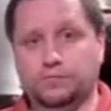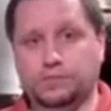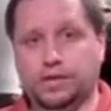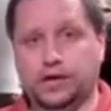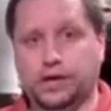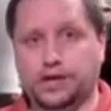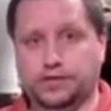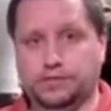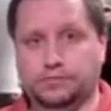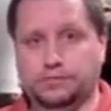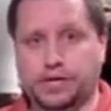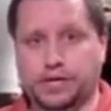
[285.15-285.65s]

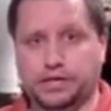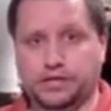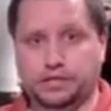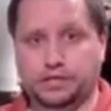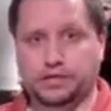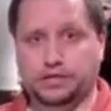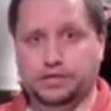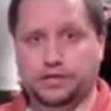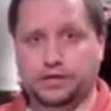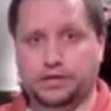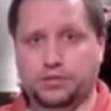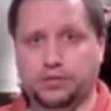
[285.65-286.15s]
tight space
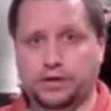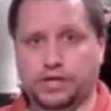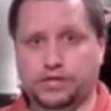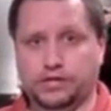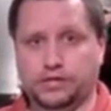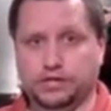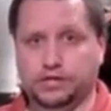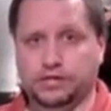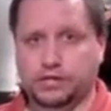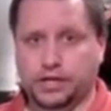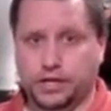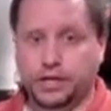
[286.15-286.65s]

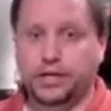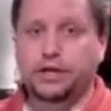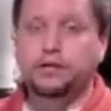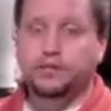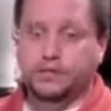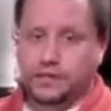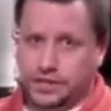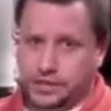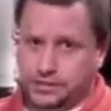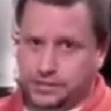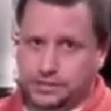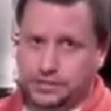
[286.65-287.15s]
considerations,
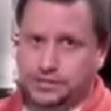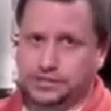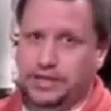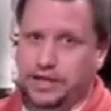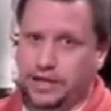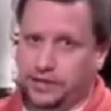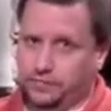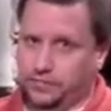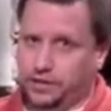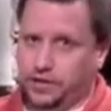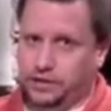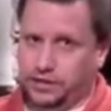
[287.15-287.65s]
this is
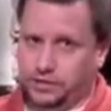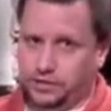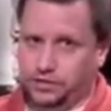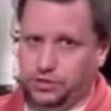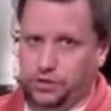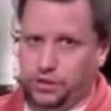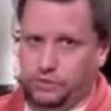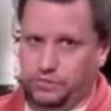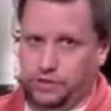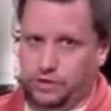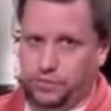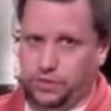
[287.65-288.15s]
definitely the stove you